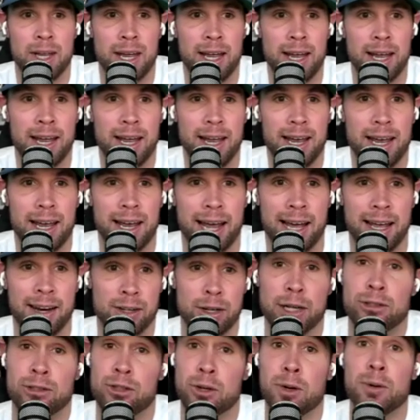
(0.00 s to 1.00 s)
Yeah. And
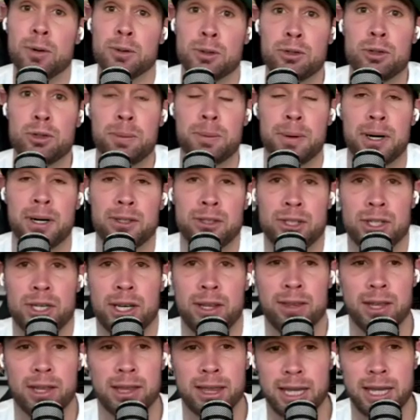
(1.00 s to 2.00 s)
and so it was super
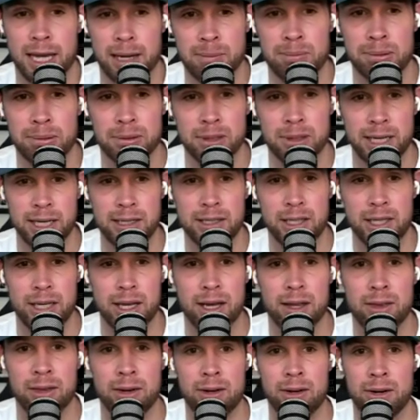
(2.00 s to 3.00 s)
interesting that they played
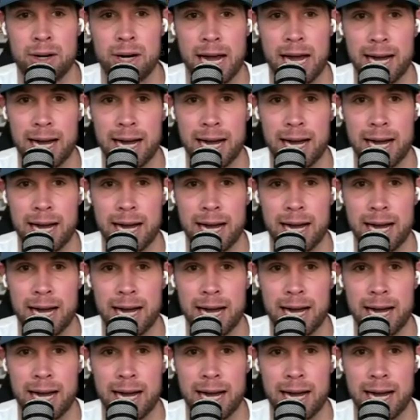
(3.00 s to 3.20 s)
together